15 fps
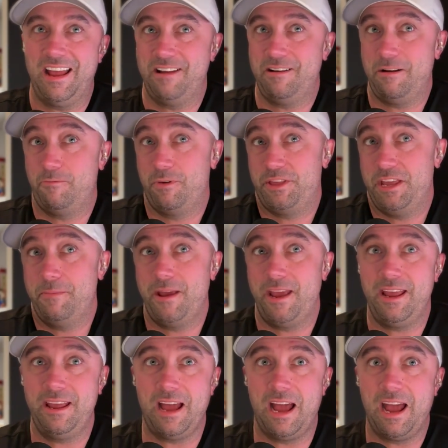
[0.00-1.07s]
With
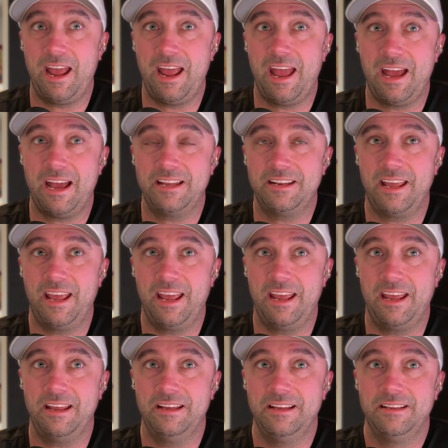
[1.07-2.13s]
eBay,
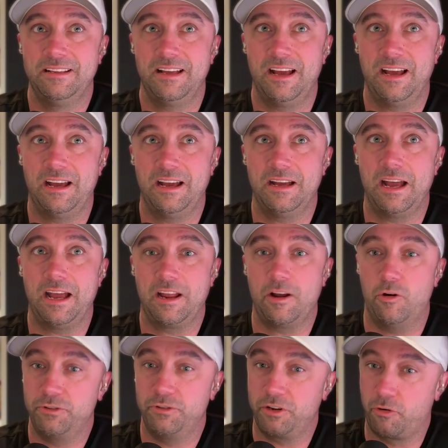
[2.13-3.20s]
I
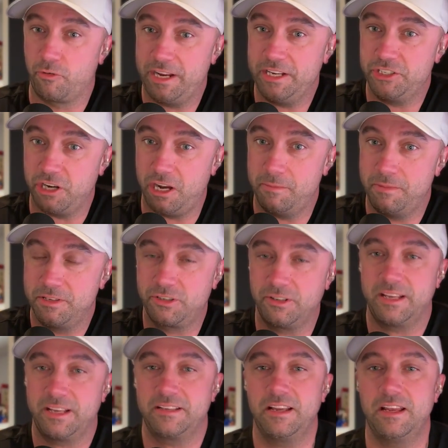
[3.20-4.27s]
owned a great job. So
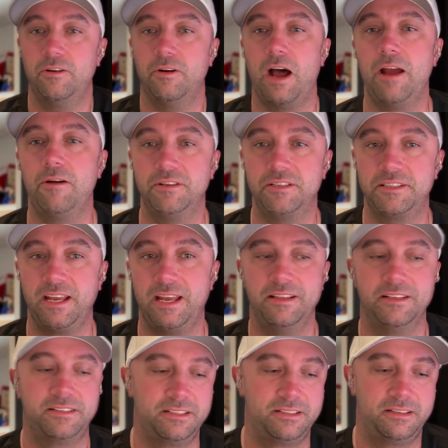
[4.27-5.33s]
I would say
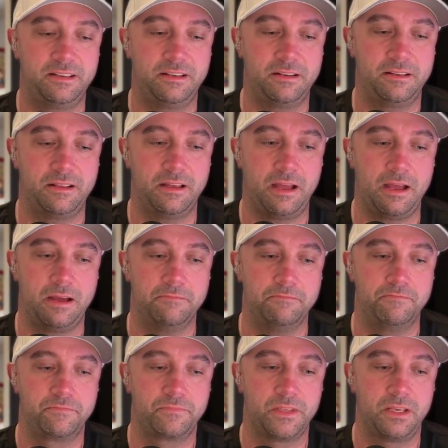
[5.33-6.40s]
this is
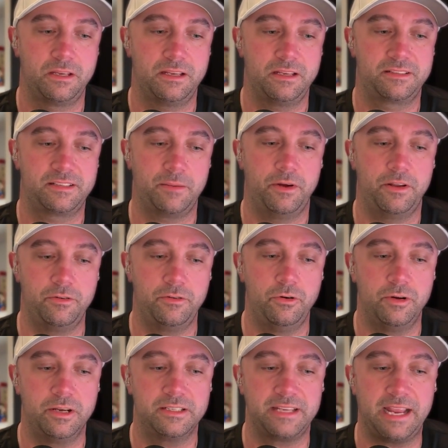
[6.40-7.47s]
someone
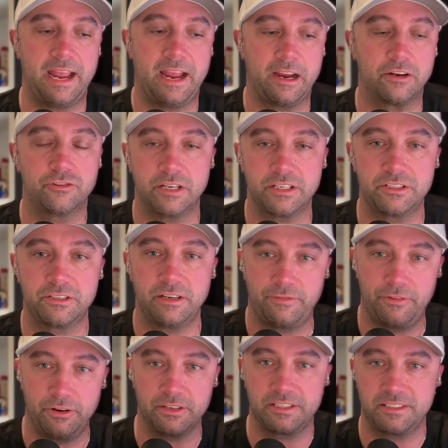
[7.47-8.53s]
who is a hairdresser. If
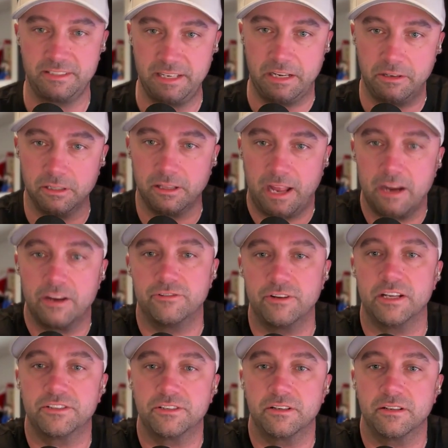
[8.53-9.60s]
you're a single
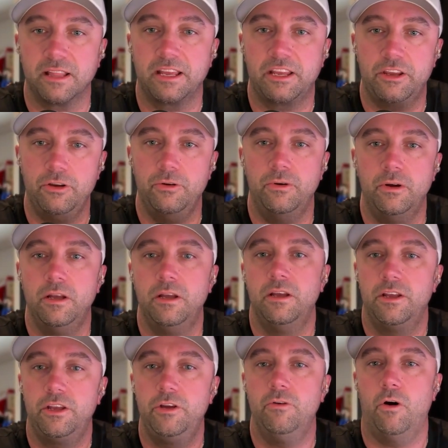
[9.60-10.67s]
hairdresser, like you
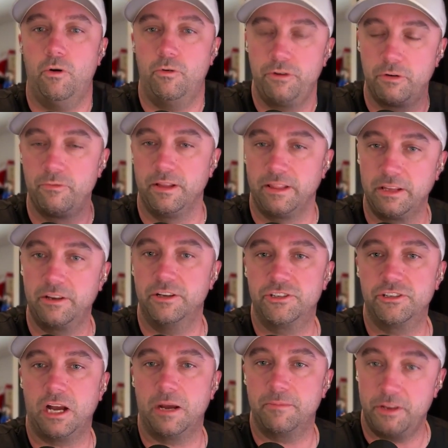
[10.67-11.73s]
own a really good
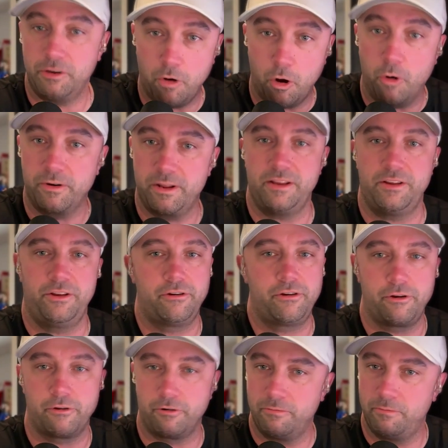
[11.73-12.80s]
job, you own it, you're
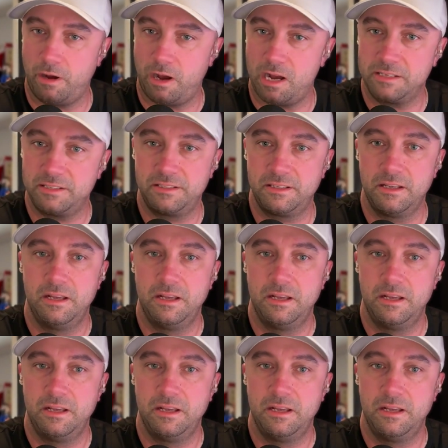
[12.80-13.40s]
your own boss.